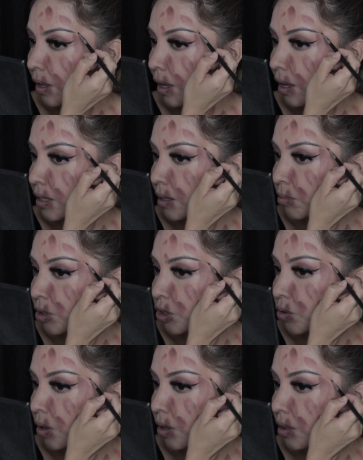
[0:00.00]
And I'm just
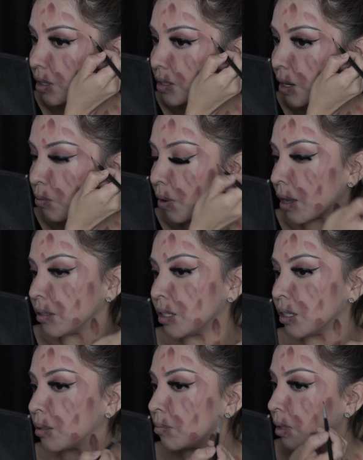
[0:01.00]
drawing these at
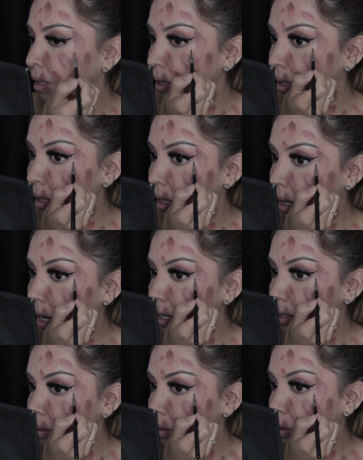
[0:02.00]
random,
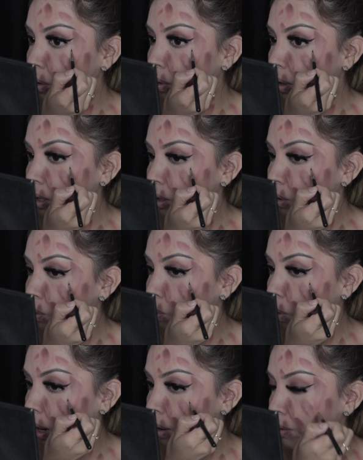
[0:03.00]
kind of going
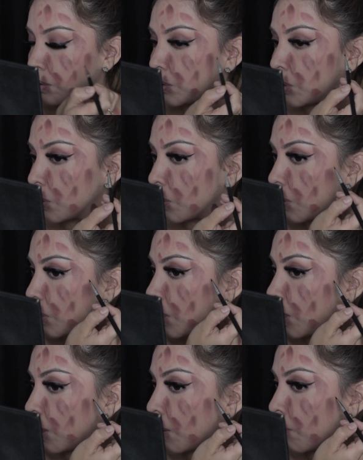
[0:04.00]
around
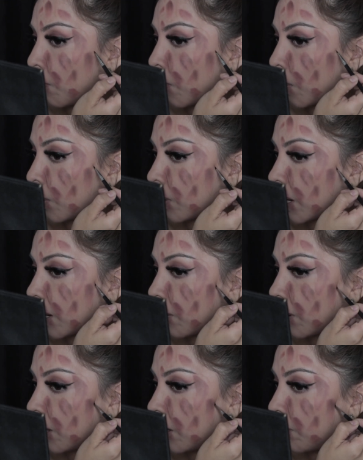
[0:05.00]
the burnt
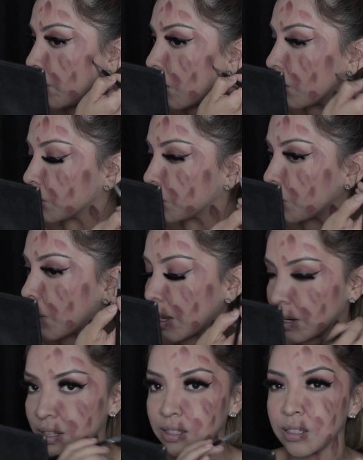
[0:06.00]
area, but also
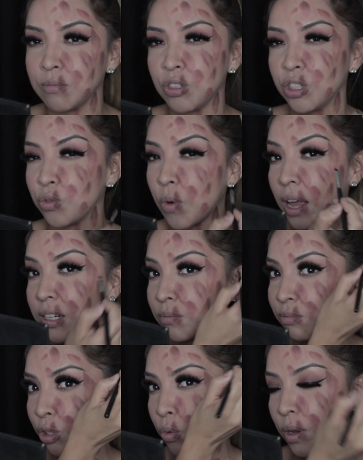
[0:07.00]
adding some just random
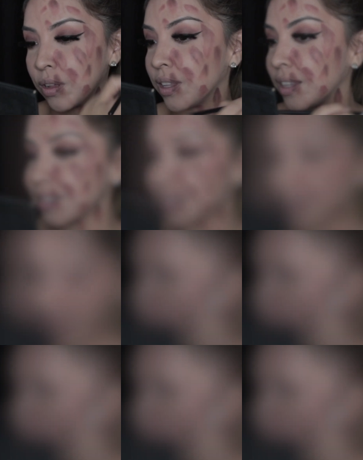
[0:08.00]
squigglies.